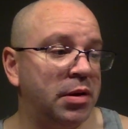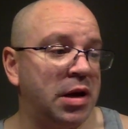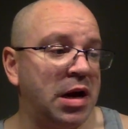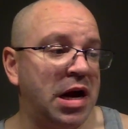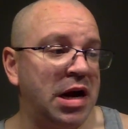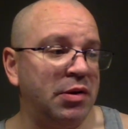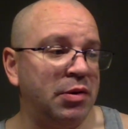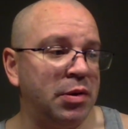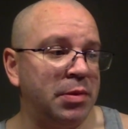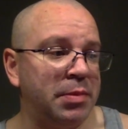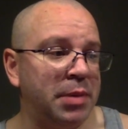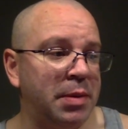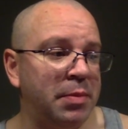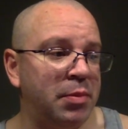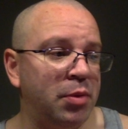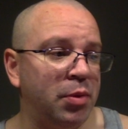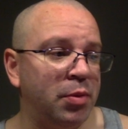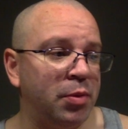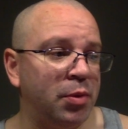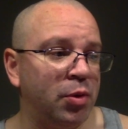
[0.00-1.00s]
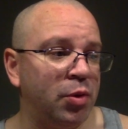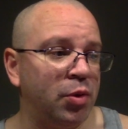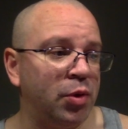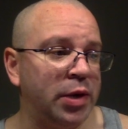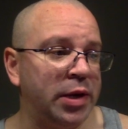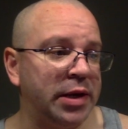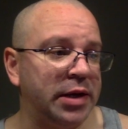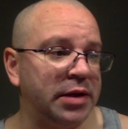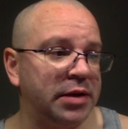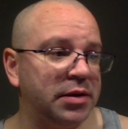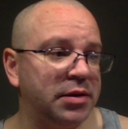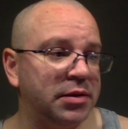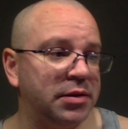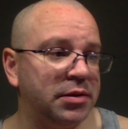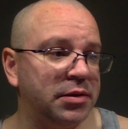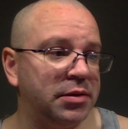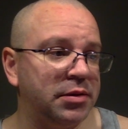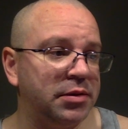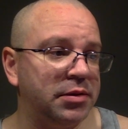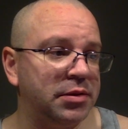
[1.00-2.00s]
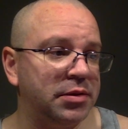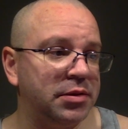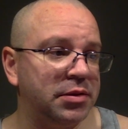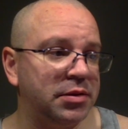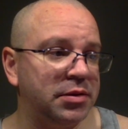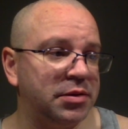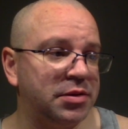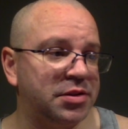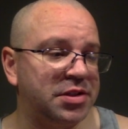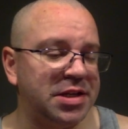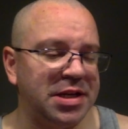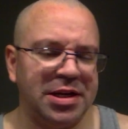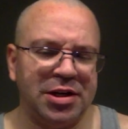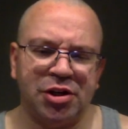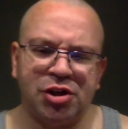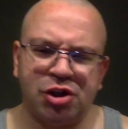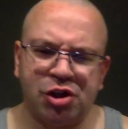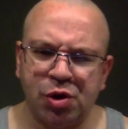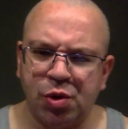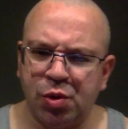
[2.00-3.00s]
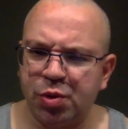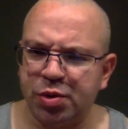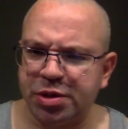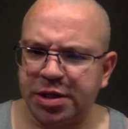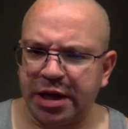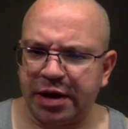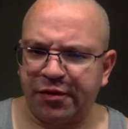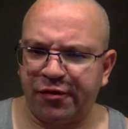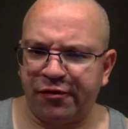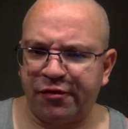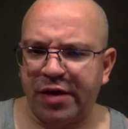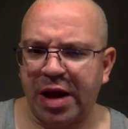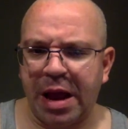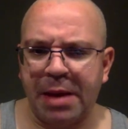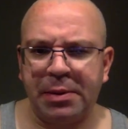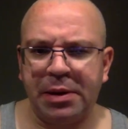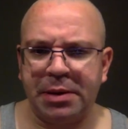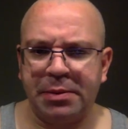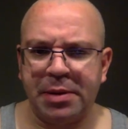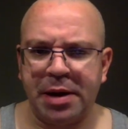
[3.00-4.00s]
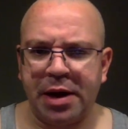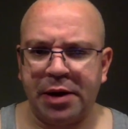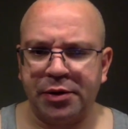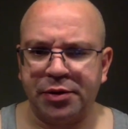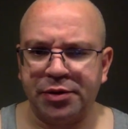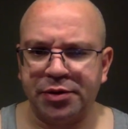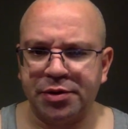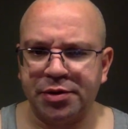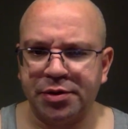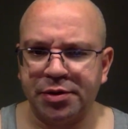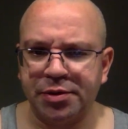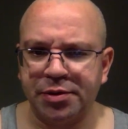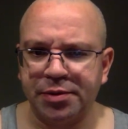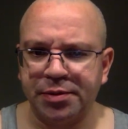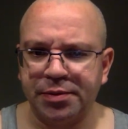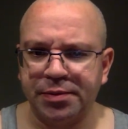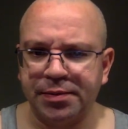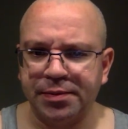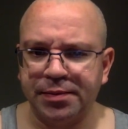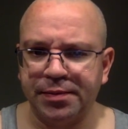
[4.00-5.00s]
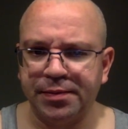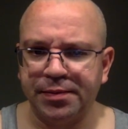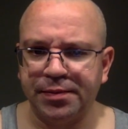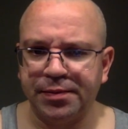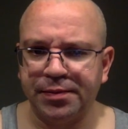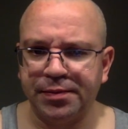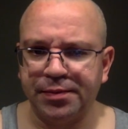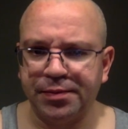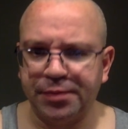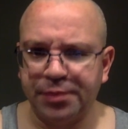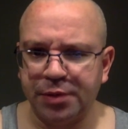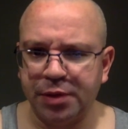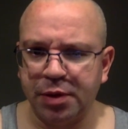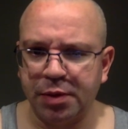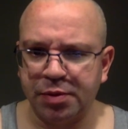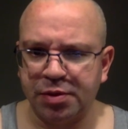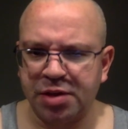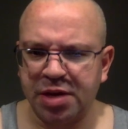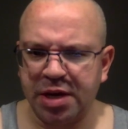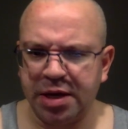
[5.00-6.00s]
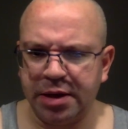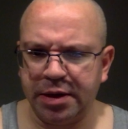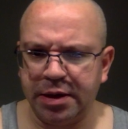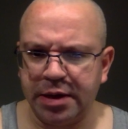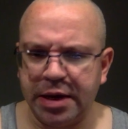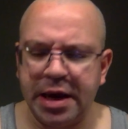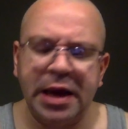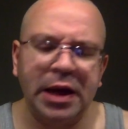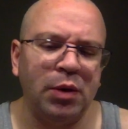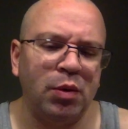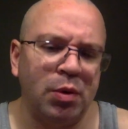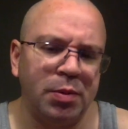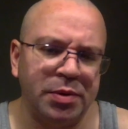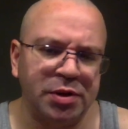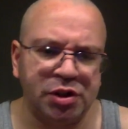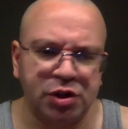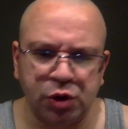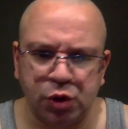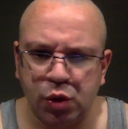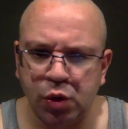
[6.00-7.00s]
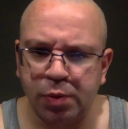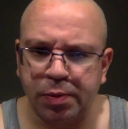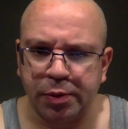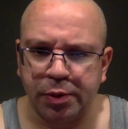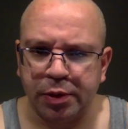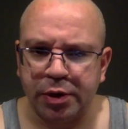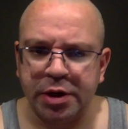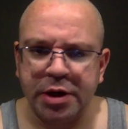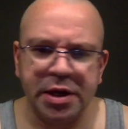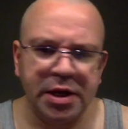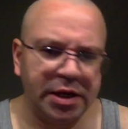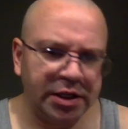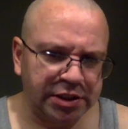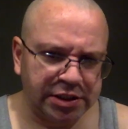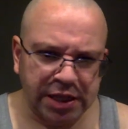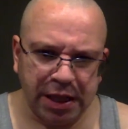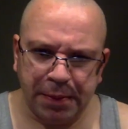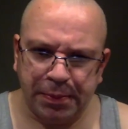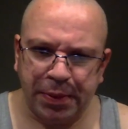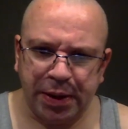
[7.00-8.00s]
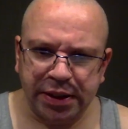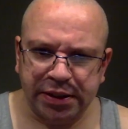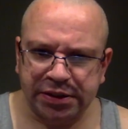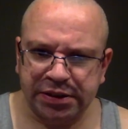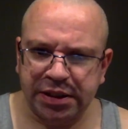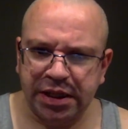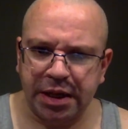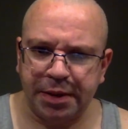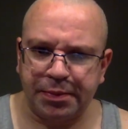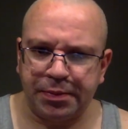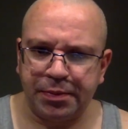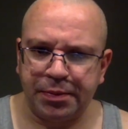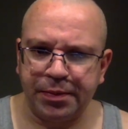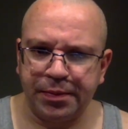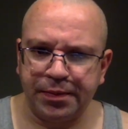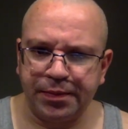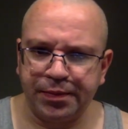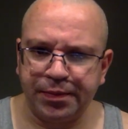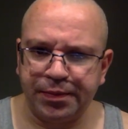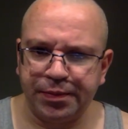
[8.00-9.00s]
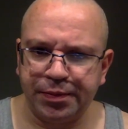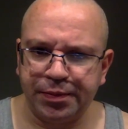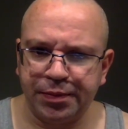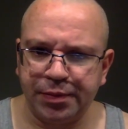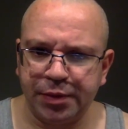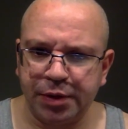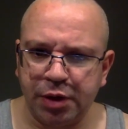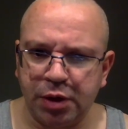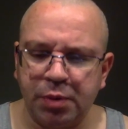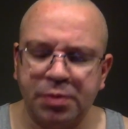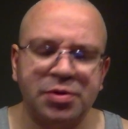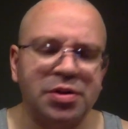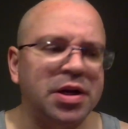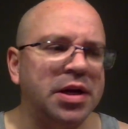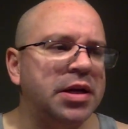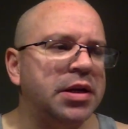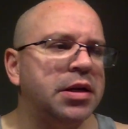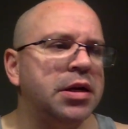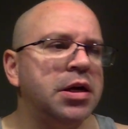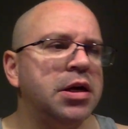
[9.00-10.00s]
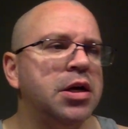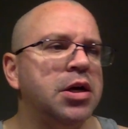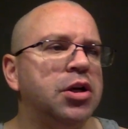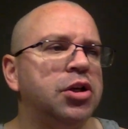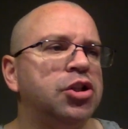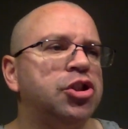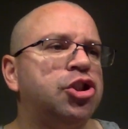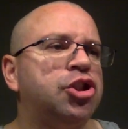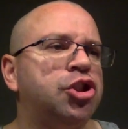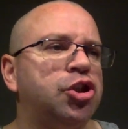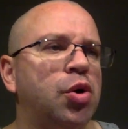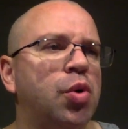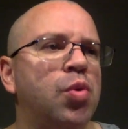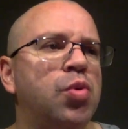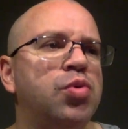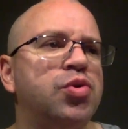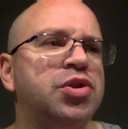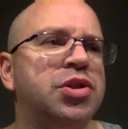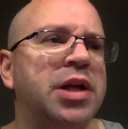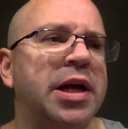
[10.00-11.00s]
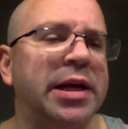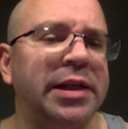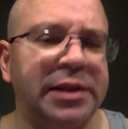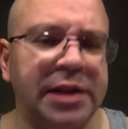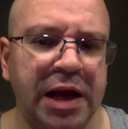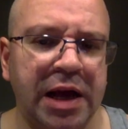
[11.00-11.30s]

I remember, bro, like seeing shows like Family Matters. You know what I'm saying? Hanging with Mr. Cooper, step by step. You know what I'm saying? Shows like